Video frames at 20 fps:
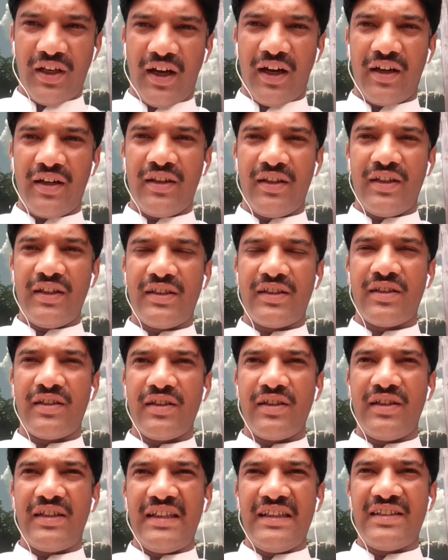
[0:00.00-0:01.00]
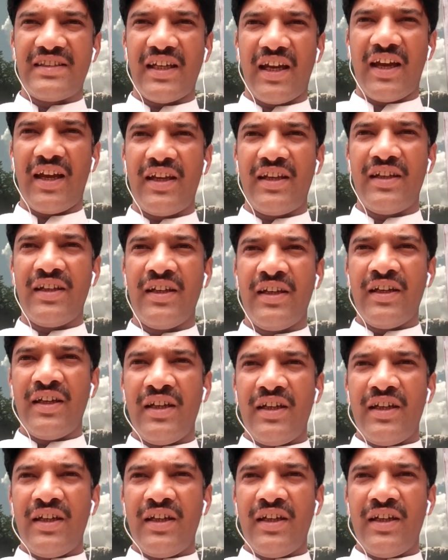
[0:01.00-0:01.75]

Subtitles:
And this design